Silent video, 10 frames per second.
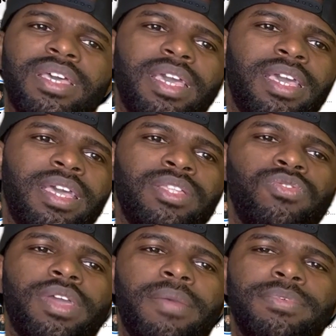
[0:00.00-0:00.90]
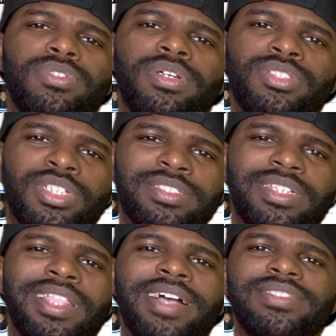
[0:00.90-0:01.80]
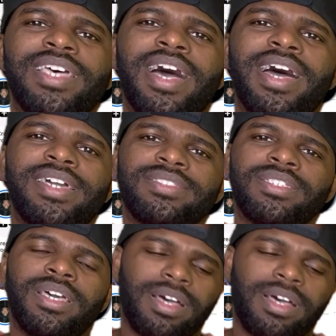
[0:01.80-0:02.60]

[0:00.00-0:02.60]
and you're able to adjust the lot size.